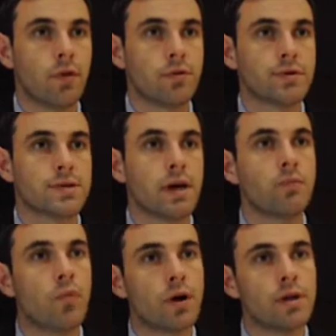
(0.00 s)
focus,
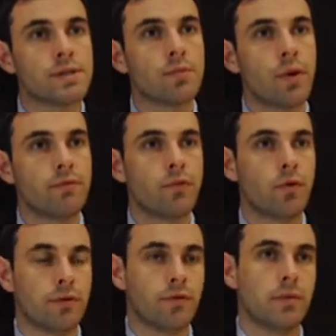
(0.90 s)
and what is the way
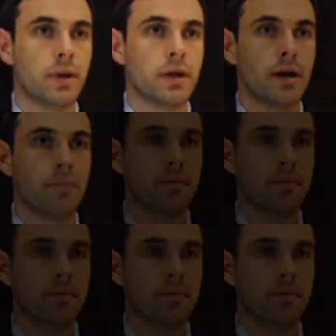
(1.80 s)
forward for Vietnam.